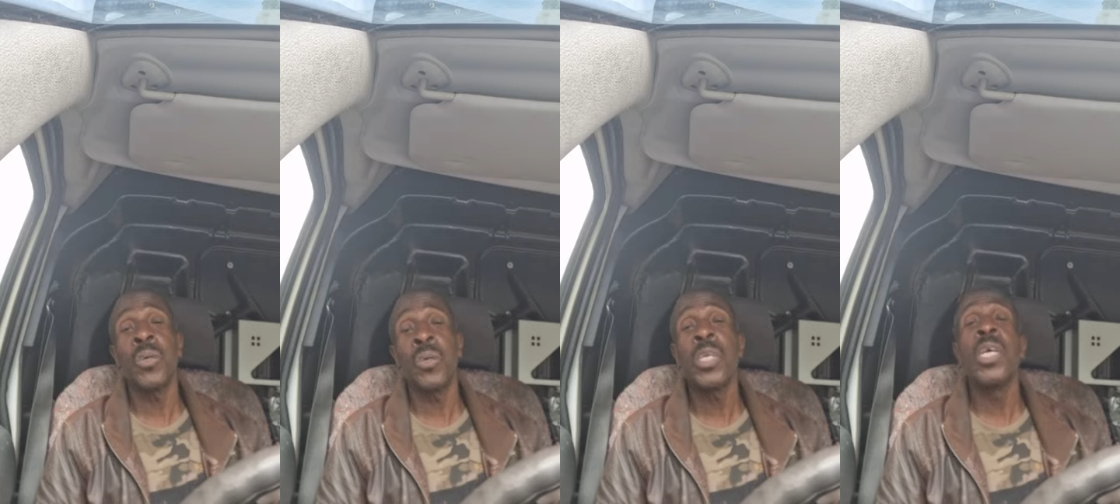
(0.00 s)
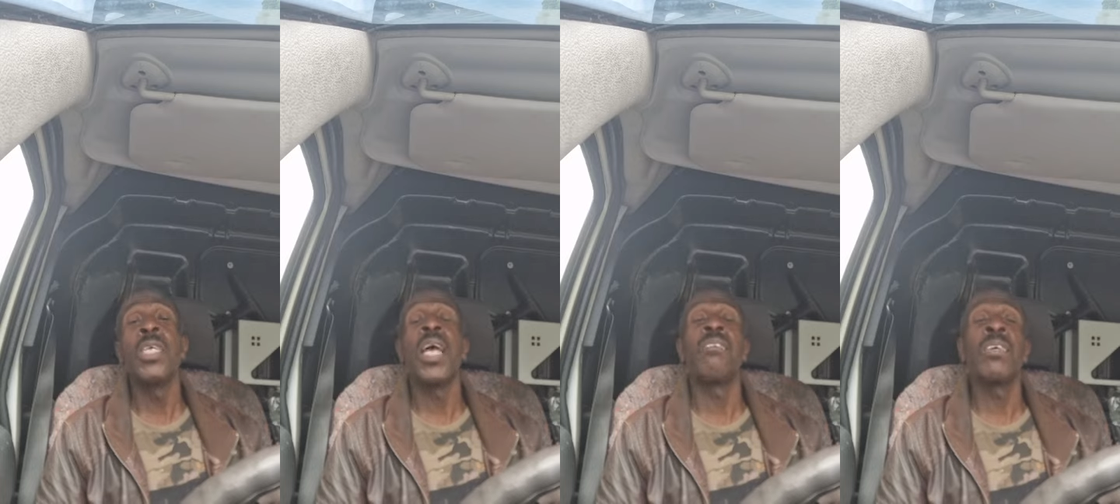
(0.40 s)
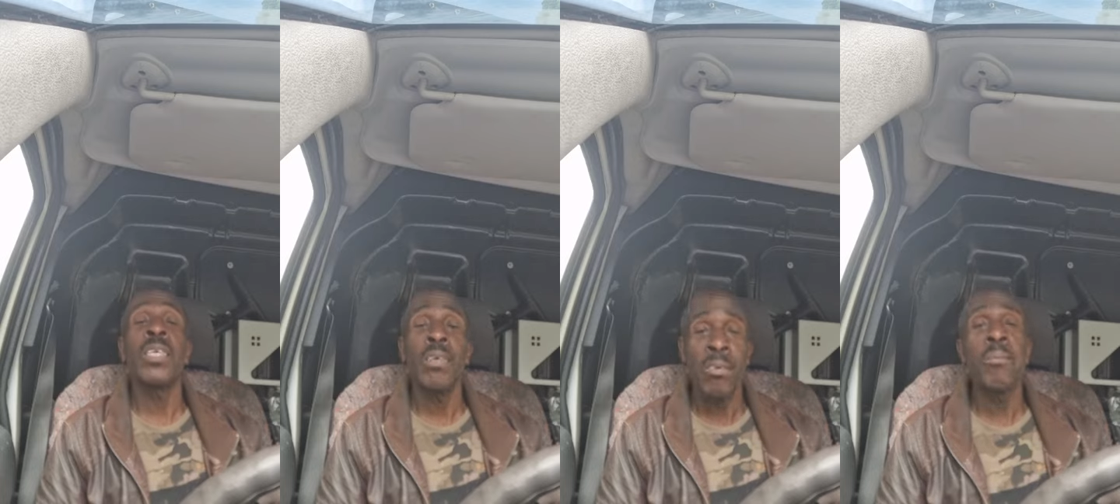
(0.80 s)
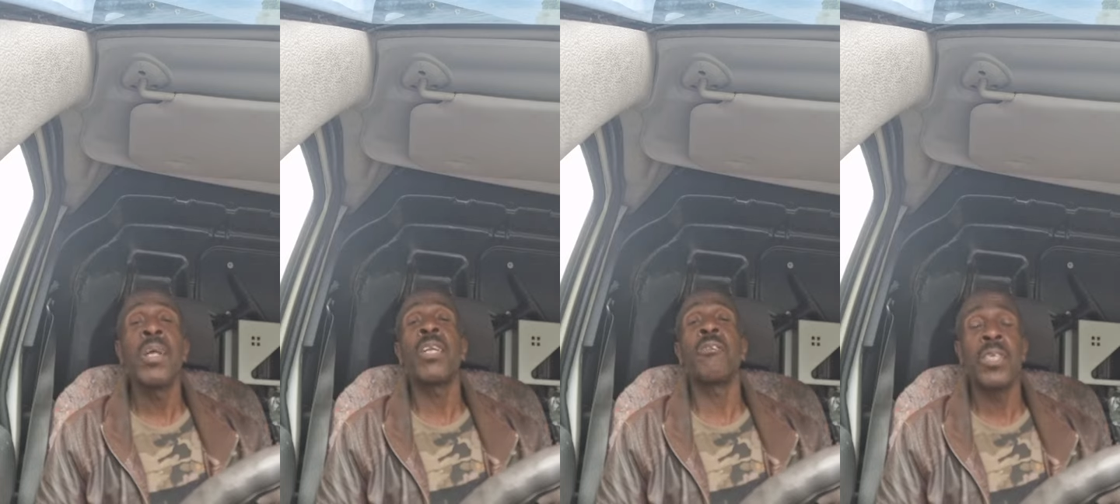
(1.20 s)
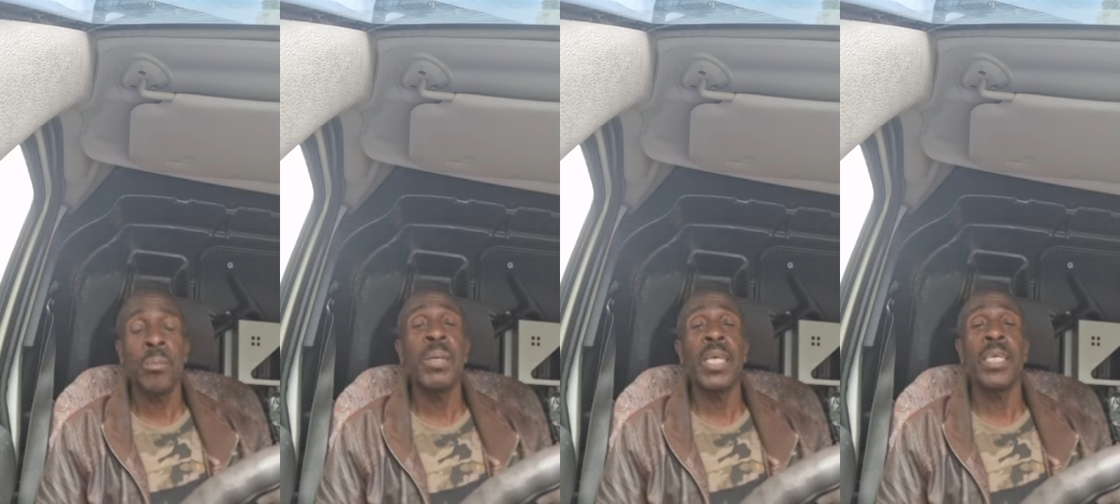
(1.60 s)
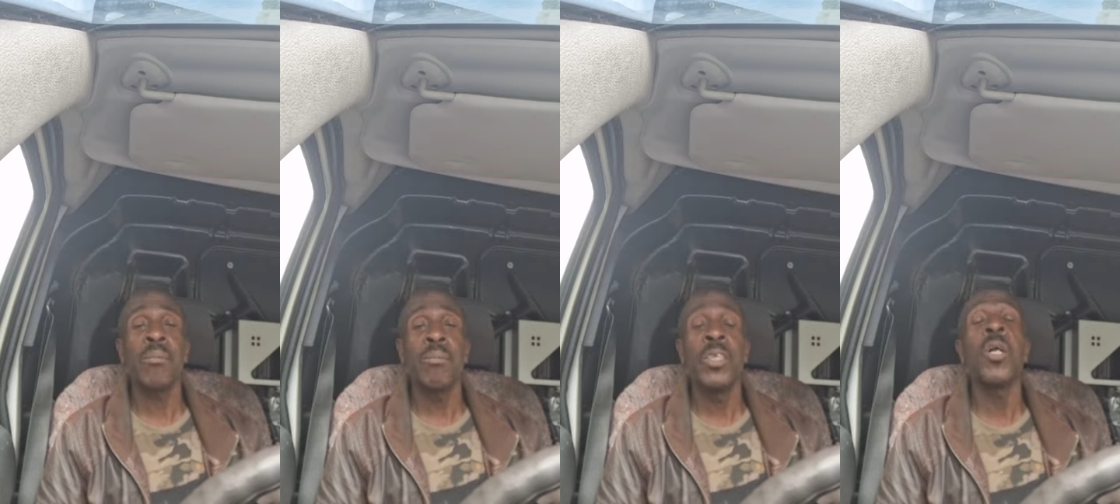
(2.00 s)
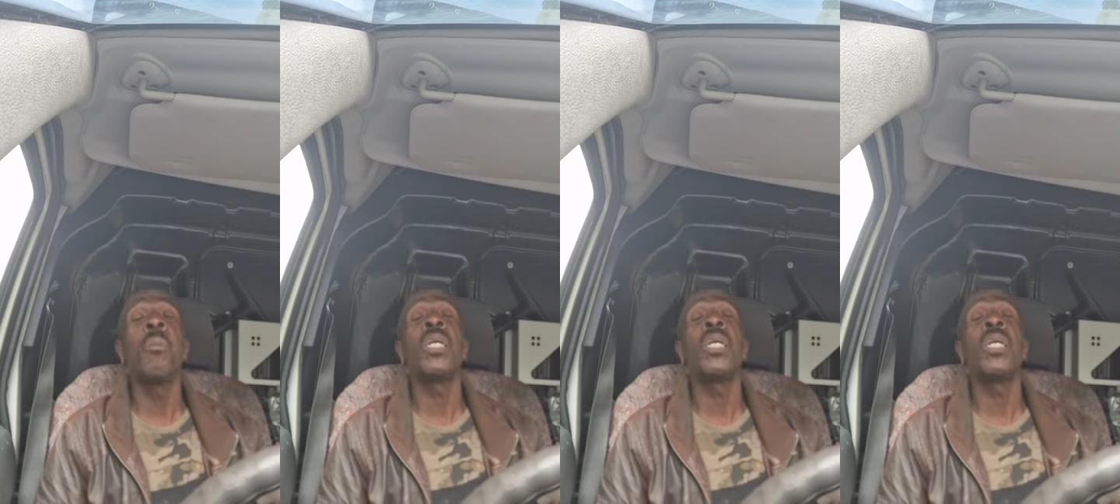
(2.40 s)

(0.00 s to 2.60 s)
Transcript: the house. You have to give him that respect. No